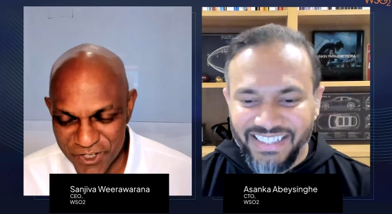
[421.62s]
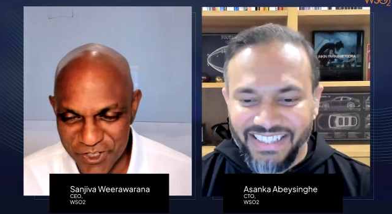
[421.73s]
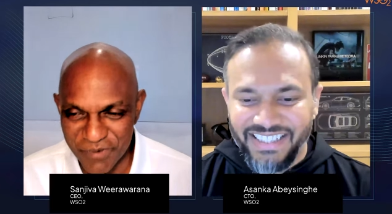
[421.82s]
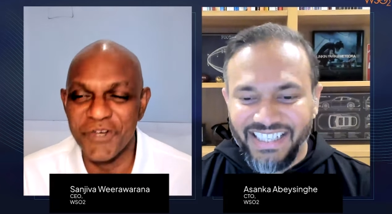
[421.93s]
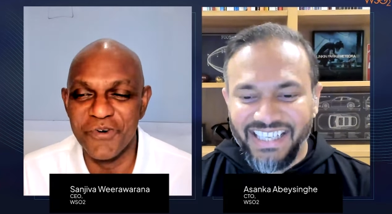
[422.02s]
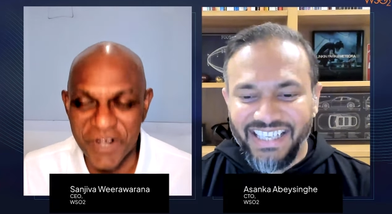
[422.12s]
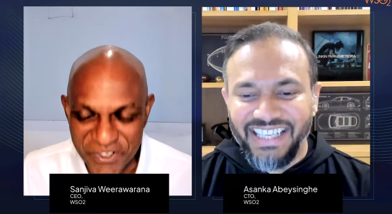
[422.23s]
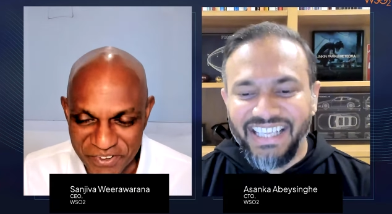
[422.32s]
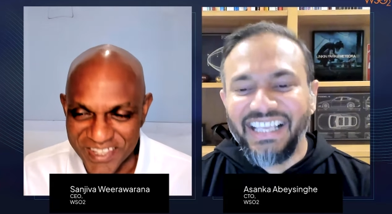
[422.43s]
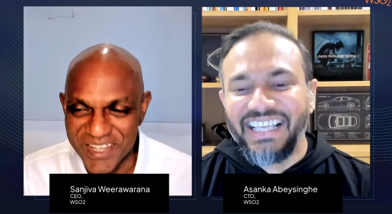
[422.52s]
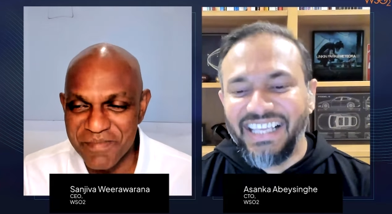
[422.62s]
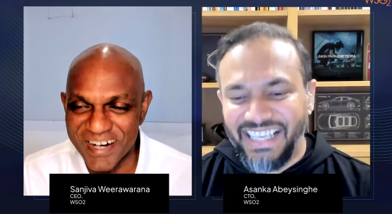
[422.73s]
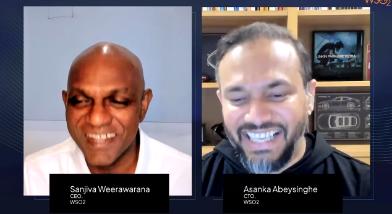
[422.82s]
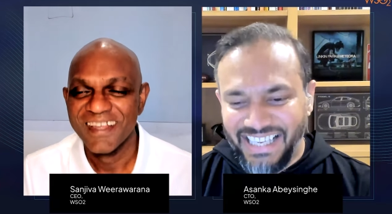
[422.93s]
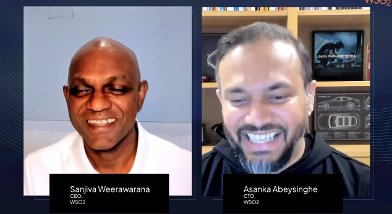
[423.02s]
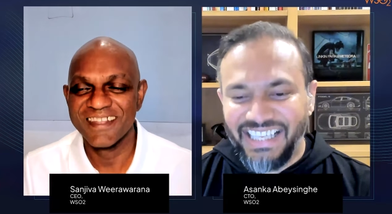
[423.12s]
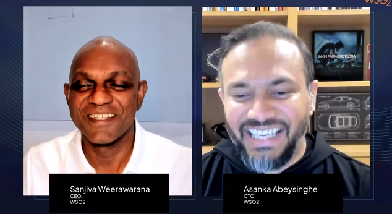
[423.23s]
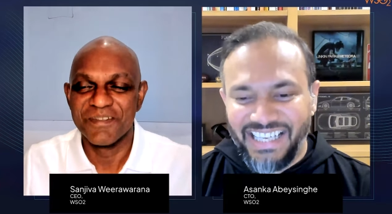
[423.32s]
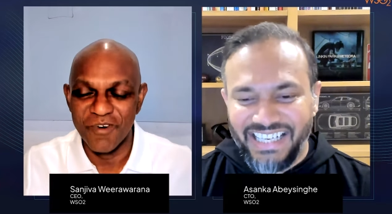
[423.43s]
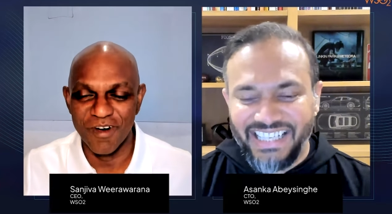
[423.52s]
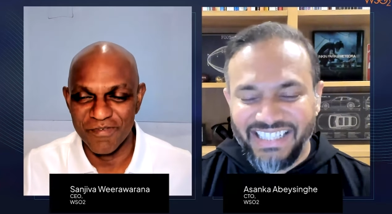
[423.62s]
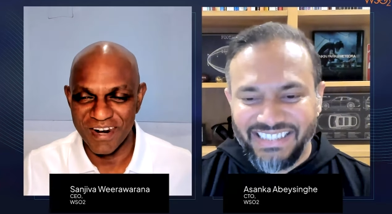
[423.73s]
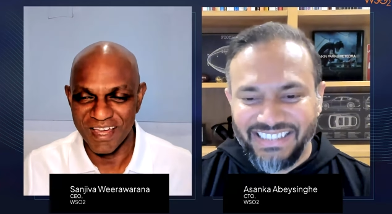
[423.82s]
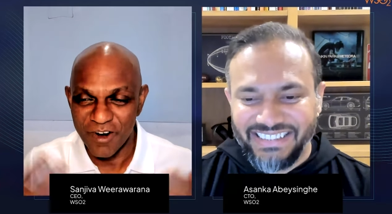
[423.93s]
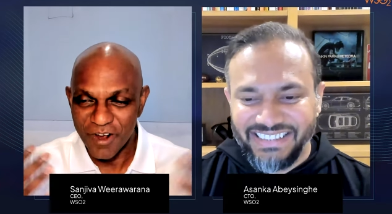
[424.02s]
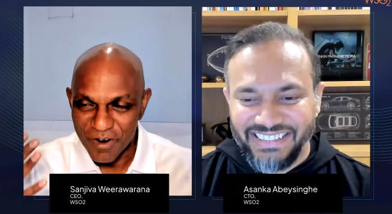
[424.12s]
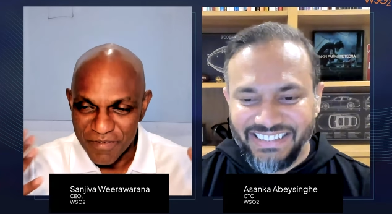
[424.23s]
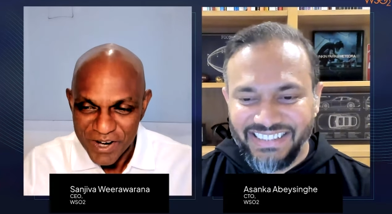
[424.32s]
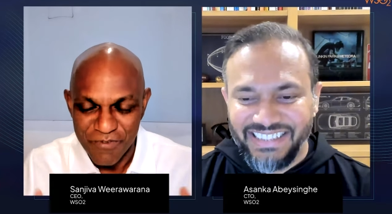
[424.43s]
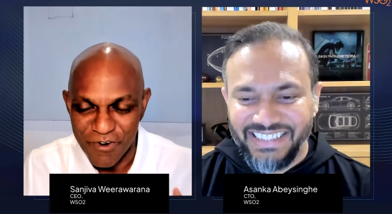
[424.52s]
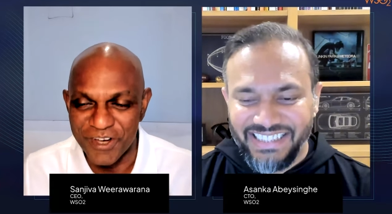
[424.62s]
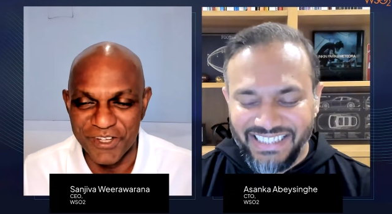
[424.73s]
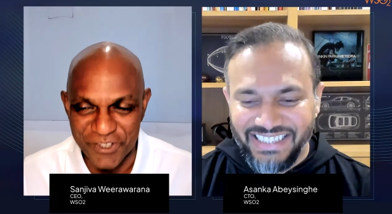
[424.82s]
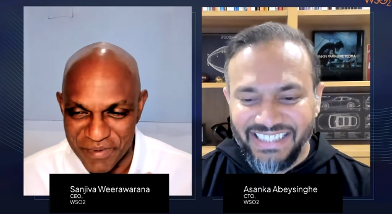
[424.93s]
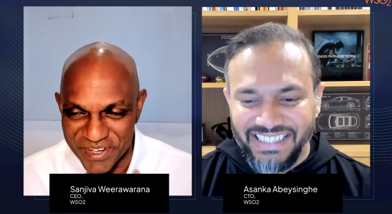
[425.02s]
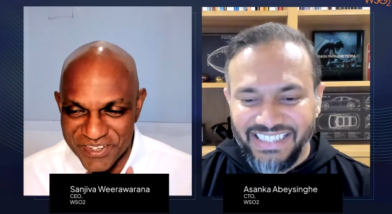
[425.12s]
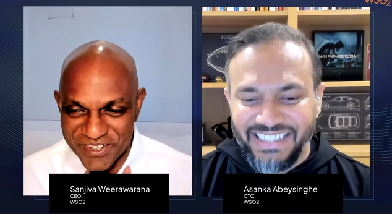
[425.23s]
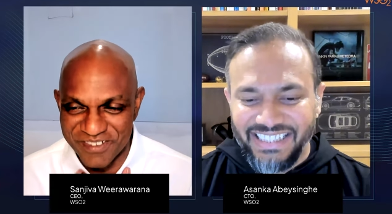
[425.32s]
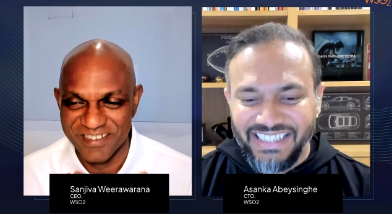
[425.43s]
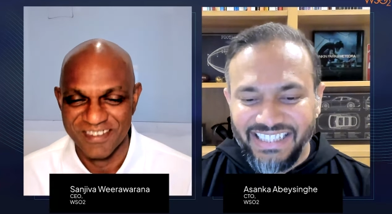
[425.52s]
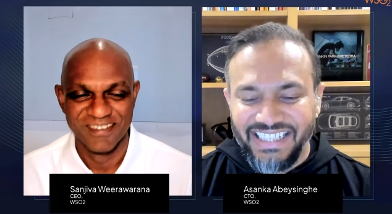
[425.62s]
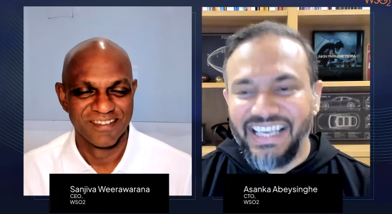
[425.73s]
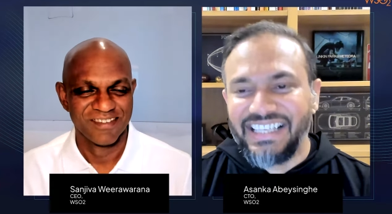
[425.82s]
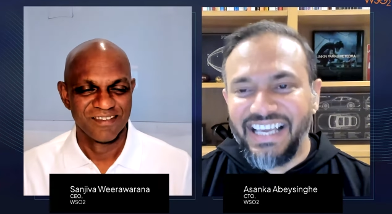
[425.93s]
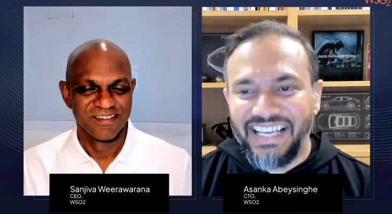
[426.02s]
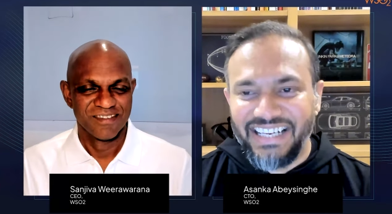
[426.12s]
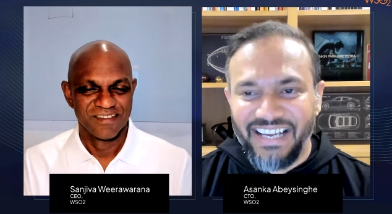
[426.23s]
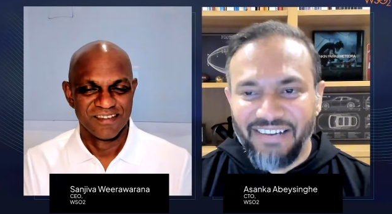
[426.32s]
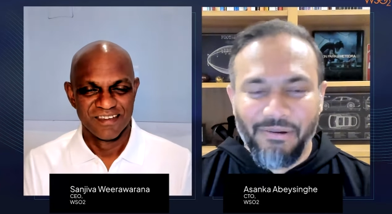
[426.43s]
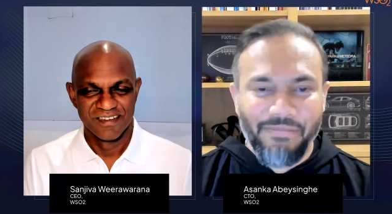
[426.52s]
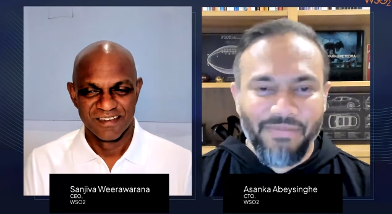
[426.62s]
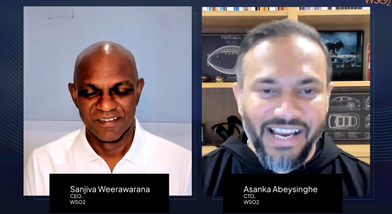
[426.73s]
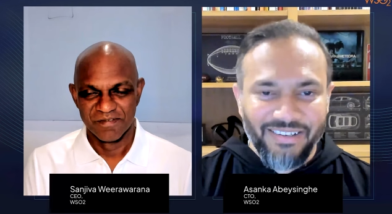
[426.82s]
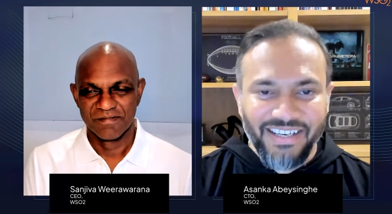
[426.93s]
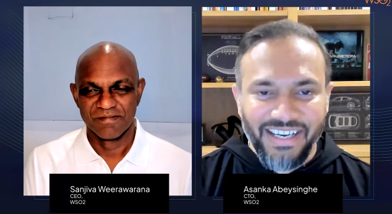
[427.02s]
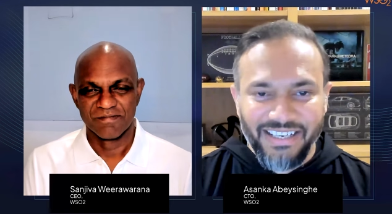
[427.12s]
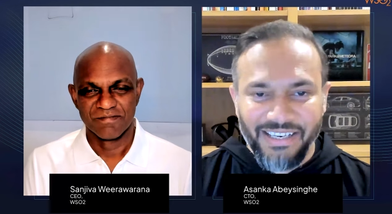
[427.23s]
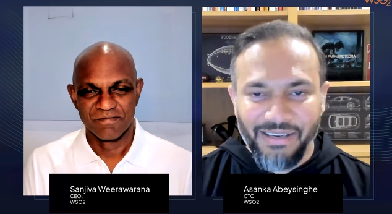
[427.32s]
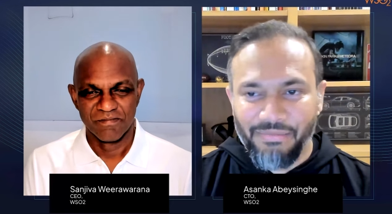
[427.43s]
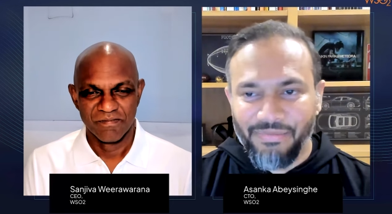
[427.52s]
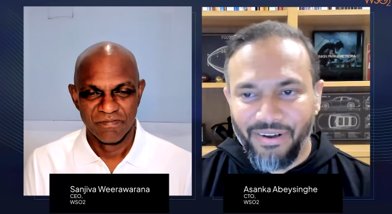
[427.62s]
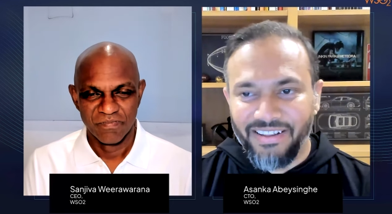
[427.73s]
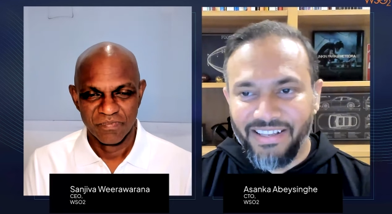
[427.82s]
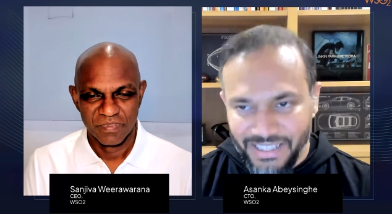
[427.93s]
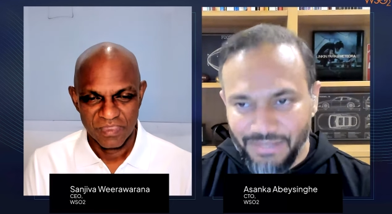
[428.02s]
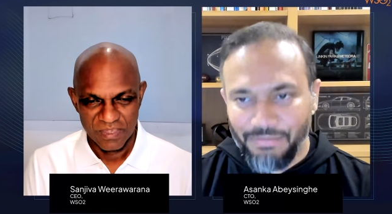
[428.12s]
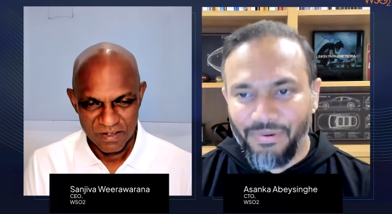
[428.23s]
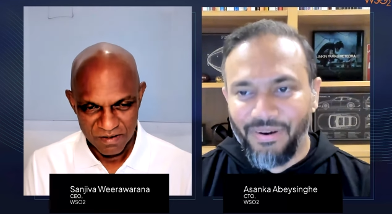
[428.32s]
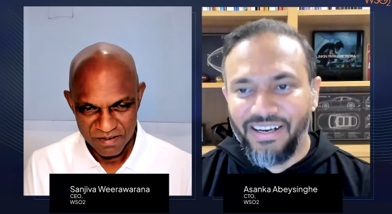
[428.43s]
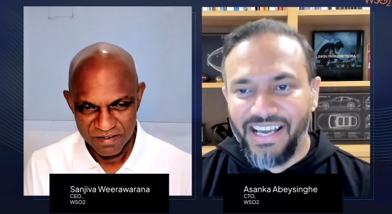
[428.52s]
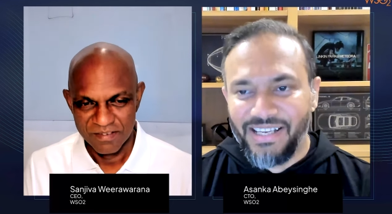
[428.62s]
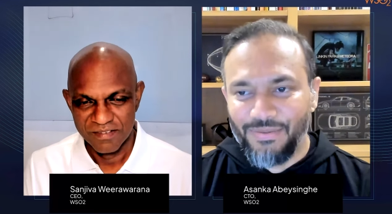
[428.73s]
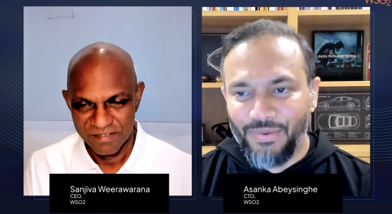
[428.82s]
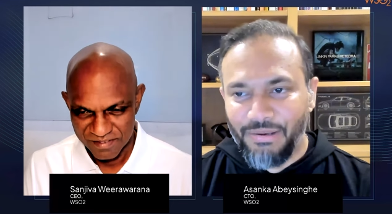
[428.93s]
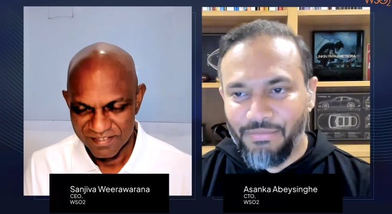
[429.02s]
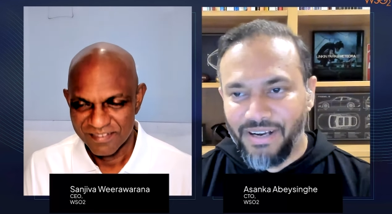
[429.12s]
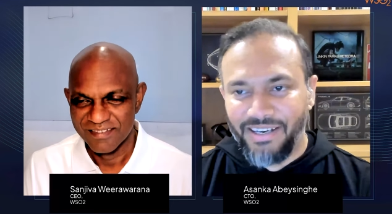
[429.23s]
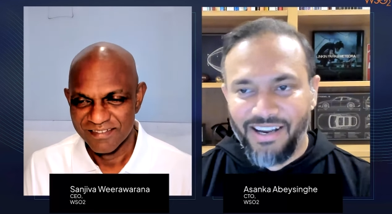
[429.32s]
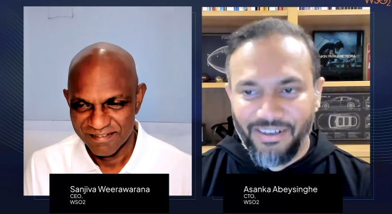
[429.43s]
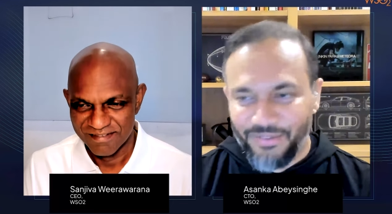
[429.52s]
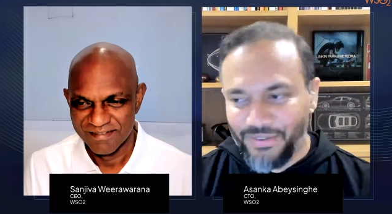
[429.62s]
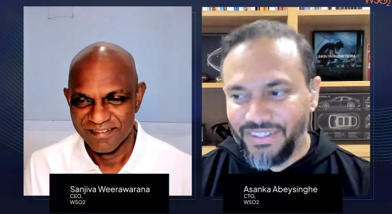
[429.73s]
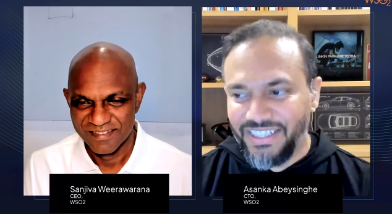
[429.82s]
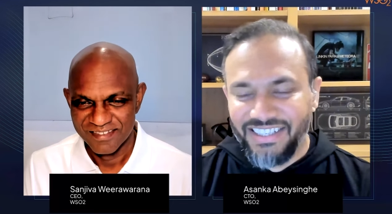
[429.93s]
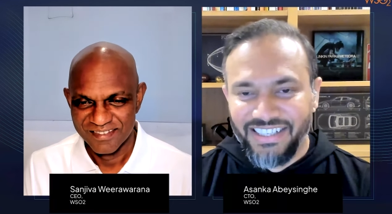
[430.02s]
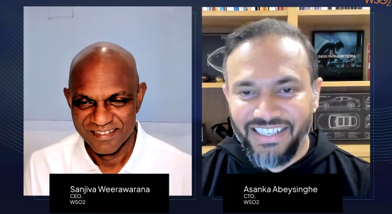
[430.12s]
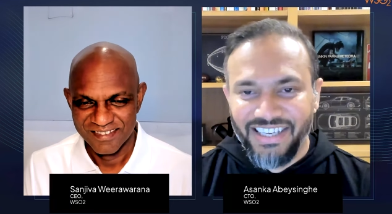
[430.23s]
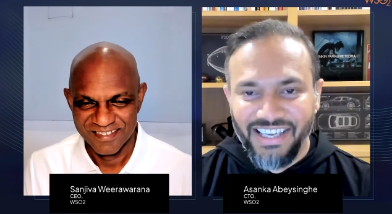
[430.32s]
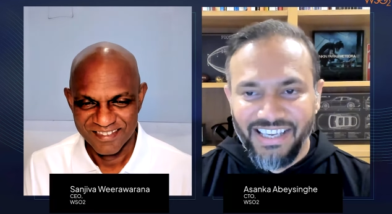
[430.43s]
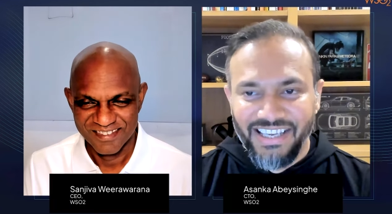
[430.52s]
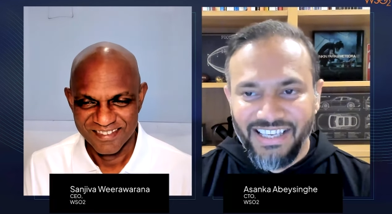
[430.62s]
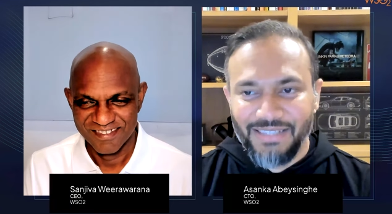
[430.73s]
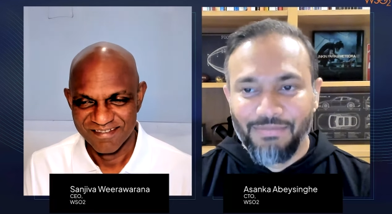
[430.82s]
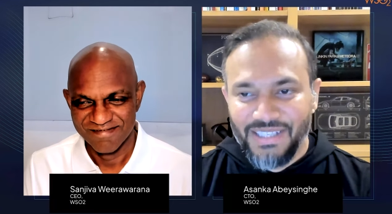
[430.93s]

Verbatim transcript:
Speaker 1: so we do work together, but this is yeah. more of like on, on a very focused topic.
Speaker 2: So exactly, and we were planning to get him on this pod as well, but unfortunately, he's